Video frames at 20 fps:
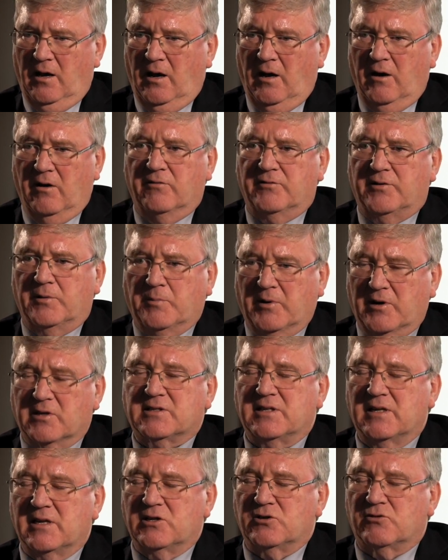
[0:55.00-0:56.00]
of the
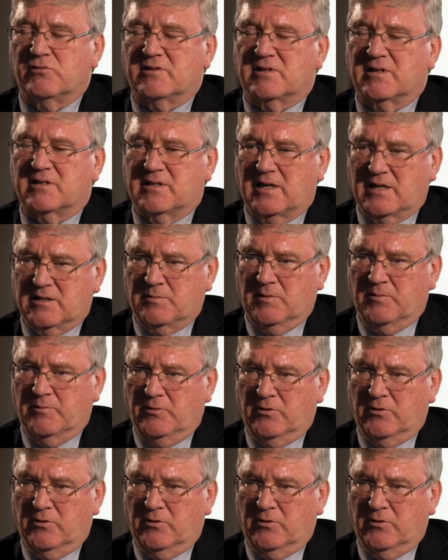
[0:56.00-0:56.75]
Personal Injuries Assessment